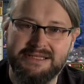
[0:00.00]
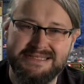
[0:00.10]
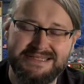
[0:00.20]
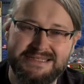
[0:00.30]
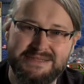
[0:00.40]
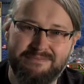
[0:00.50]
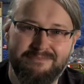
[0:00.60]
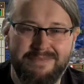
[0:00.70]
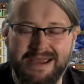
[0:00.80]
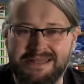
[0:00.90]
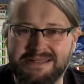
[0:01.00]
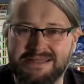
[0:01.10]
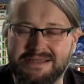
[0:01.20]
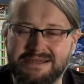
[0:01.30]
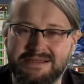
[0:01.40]
This
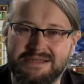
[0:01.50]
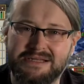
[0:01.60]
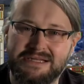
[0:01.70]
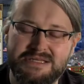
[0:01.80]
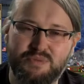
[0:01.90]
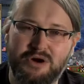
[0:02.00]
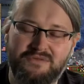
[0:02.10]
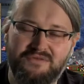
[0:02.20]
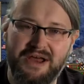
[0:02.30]
worked